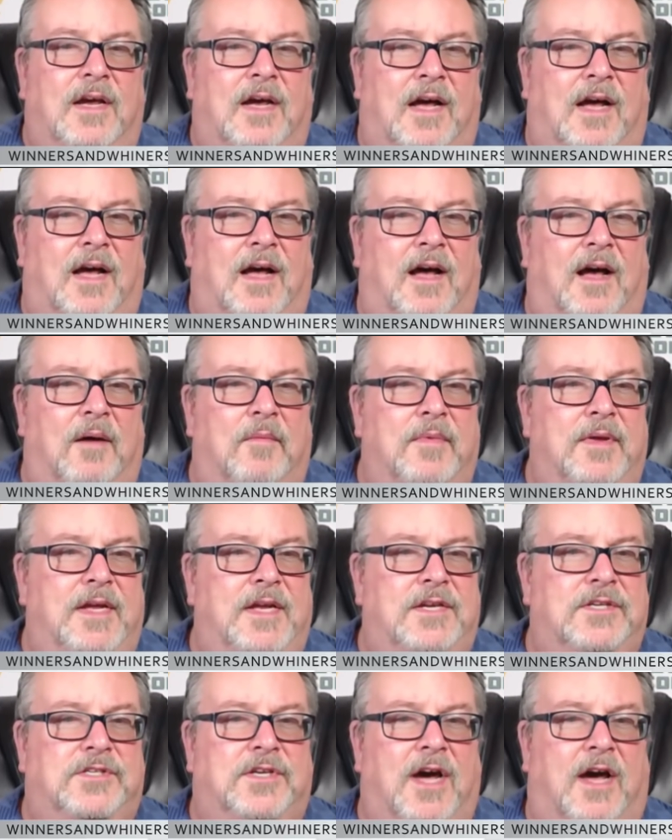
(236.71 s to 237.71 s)
Um,
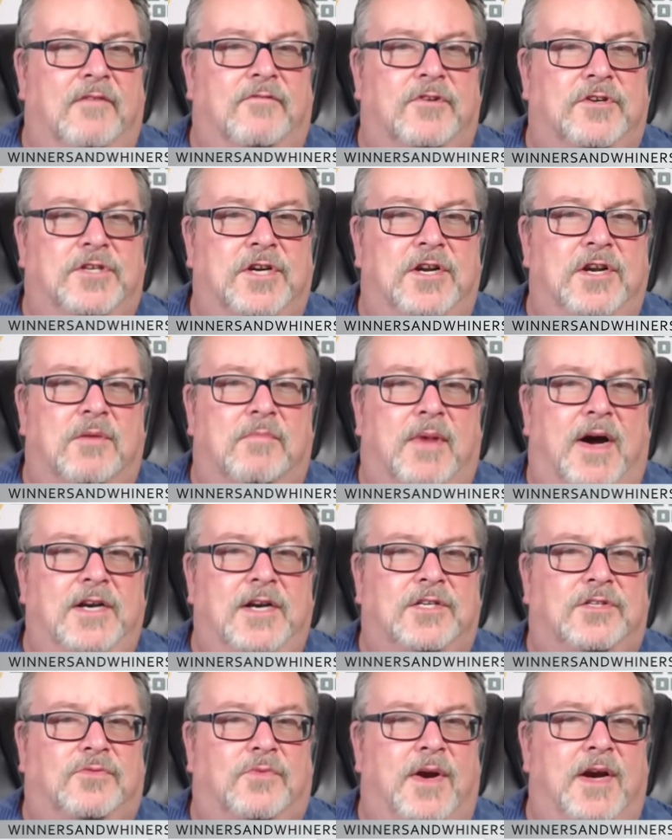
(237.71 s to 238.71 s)
he's got Virginia
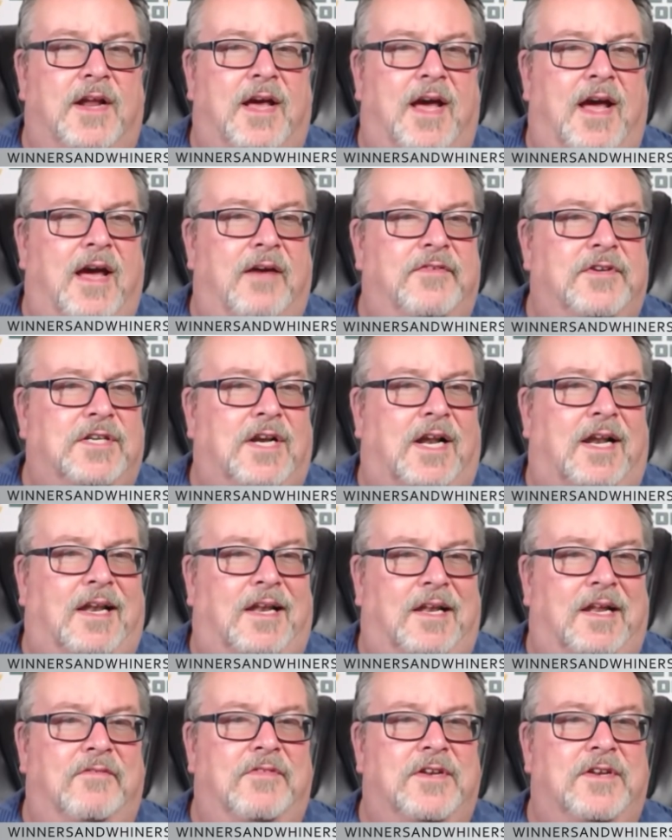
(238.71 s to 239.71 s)
minus three and a half. He said I
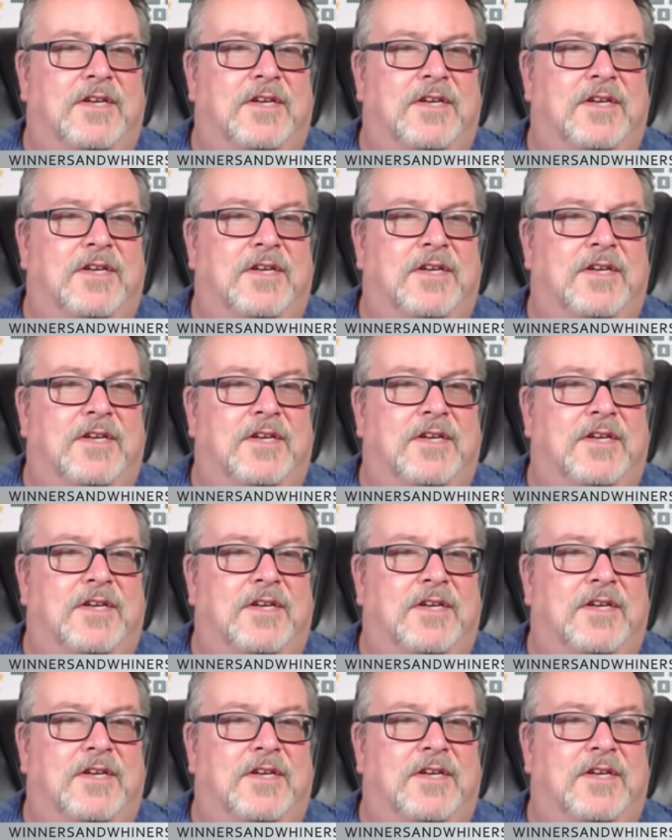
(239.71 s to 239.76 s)
love the